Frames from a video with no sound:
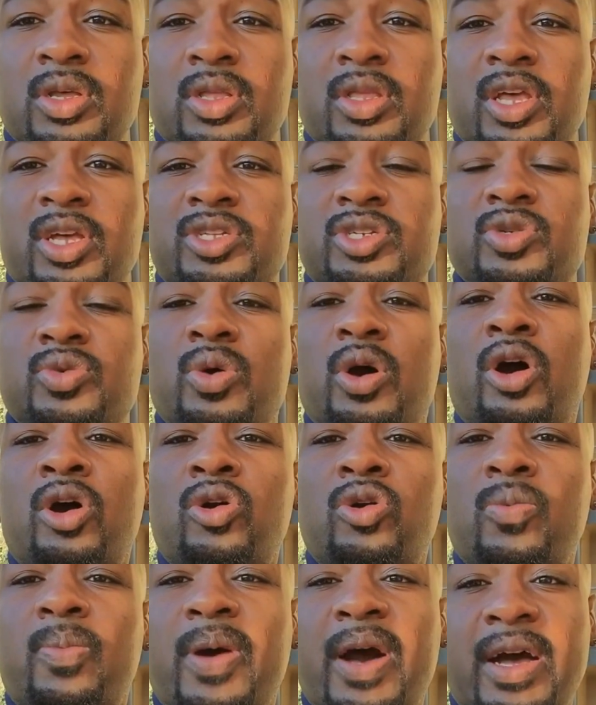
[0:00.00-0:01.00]
that you
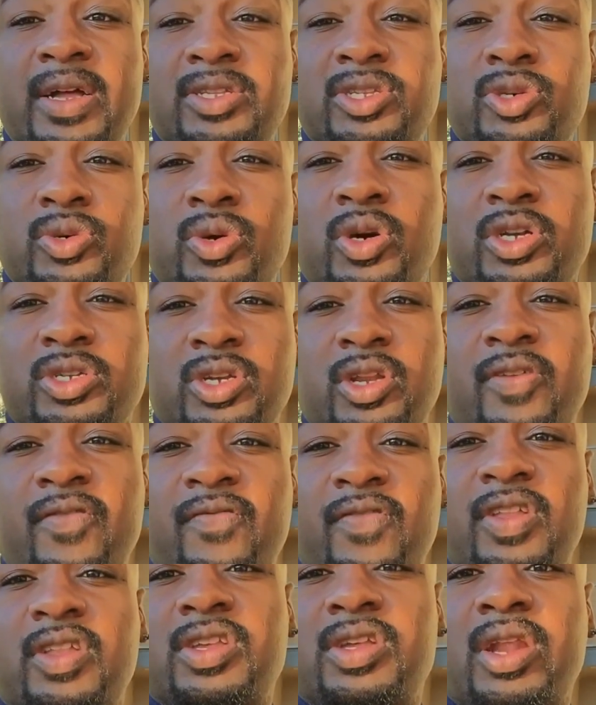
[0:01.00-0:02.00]
owe by
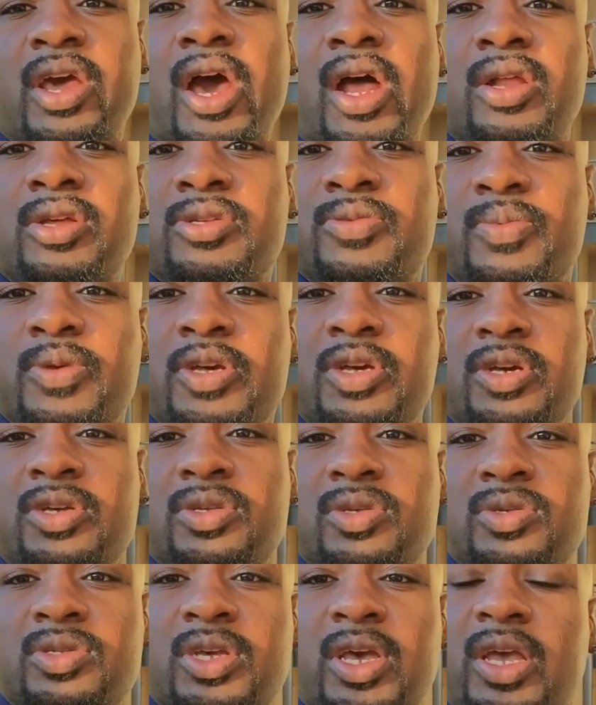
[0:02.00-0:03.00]
$250 because
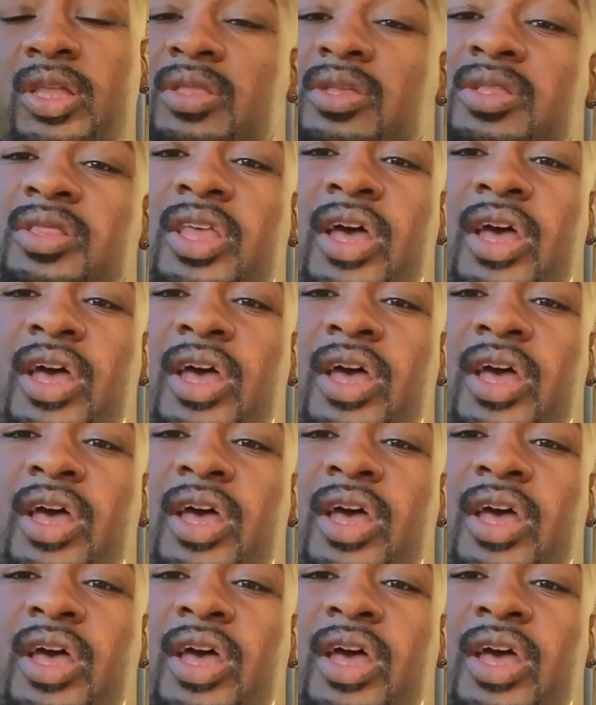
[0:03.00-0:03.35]
you take the